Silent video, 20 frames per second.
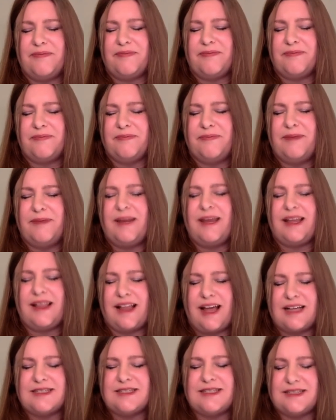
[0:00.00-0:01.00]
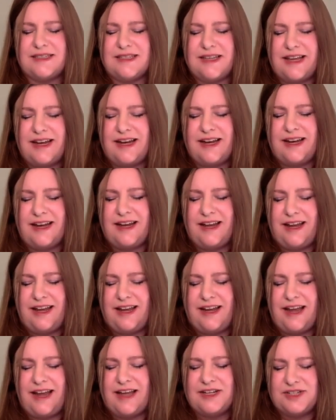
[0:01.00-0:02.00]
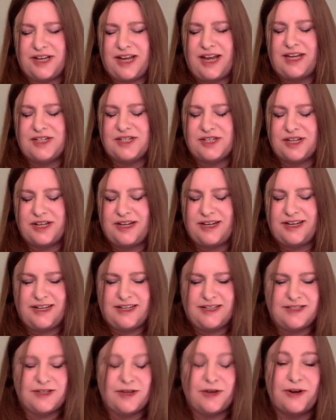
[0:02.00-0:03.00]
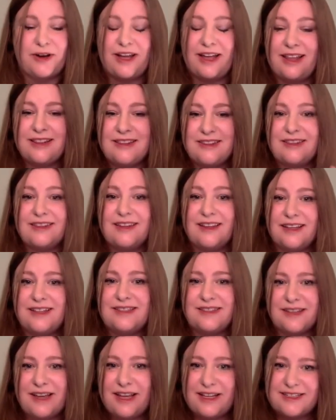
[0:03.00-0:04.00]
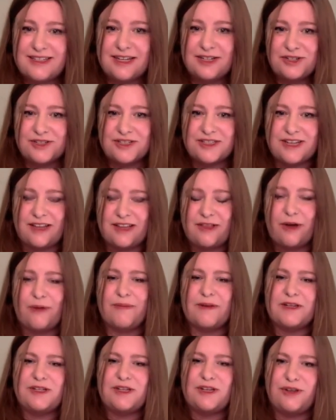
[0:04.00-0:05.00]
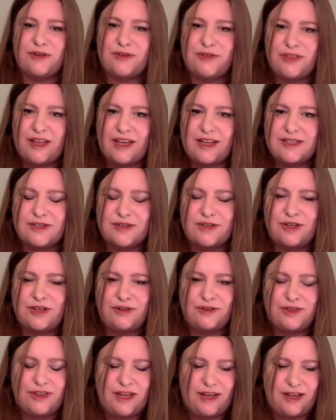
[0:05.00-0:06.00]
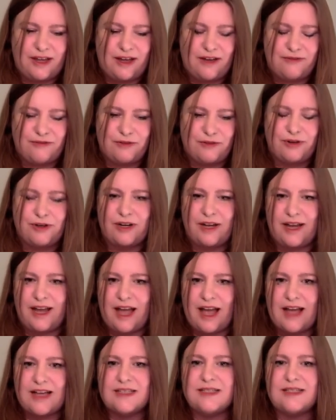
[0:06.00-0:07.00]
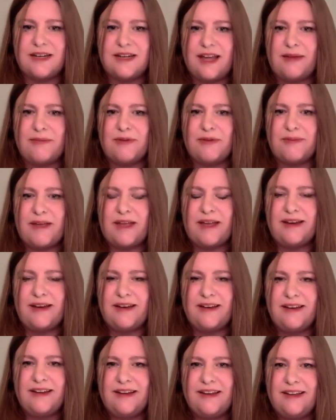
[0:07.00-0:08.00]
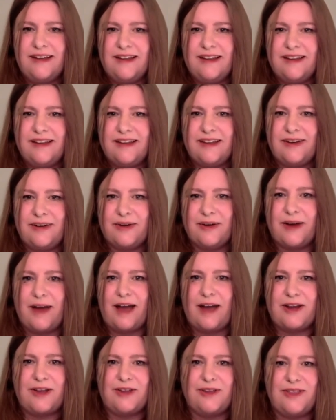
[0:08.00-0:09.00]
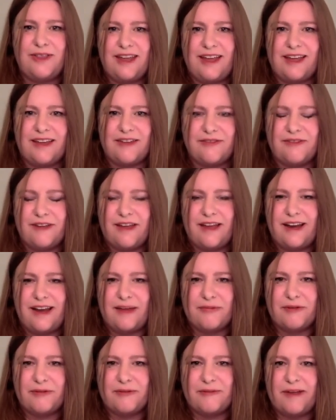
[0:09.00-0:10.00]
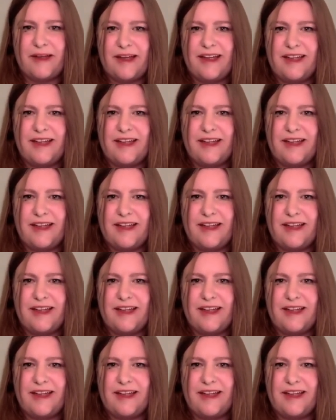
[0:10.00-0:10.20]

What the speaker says: many classes in education. So it's interesting though. But do you think of learning as enablement? Or how do you think of enablement?